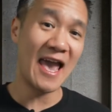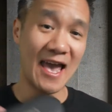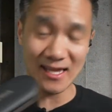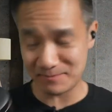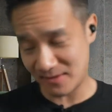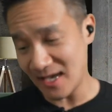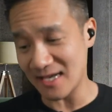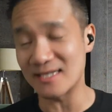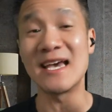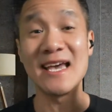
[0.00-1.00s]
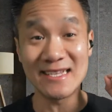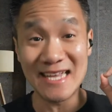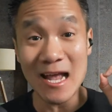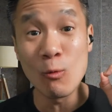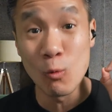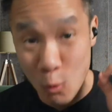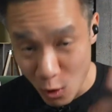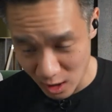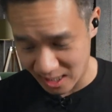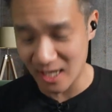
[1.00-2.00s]
And yes, they
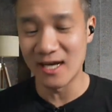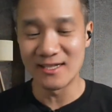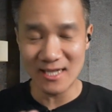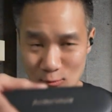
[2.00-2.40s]
work. They